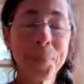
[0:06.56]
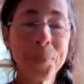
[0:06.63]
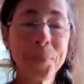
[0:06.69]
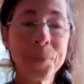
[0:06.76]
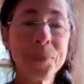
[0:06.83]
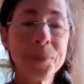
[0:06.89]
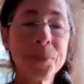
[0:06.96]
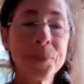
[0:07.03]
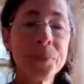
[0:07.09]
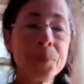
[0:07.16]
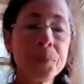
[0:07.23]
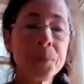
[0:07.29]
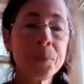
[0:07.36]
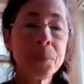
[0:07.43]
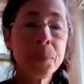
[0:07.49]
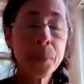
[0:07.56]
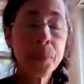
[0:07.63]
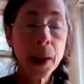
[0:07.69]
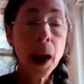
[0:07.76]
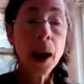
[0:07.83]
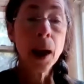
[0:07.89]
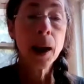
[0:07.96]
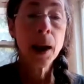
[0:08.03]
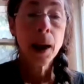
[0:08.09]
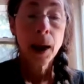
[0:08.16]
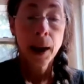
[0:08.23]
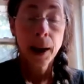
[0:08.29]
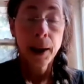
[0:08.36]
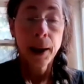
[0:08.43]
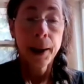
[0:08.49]
do you tend to use most? Do you
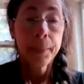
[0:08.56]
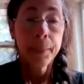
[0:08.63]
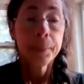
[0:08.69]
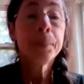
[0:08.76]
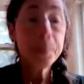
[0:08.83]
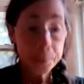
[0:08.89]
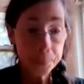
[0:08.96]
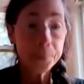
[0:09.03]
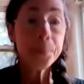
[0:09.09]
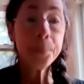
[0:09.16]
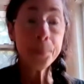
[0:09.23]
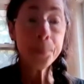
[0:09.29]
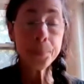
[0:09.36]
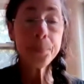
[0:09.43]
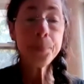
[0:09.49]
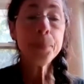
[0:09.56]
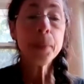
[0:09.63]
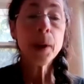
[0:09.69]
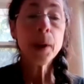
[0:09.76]
have preferred bands?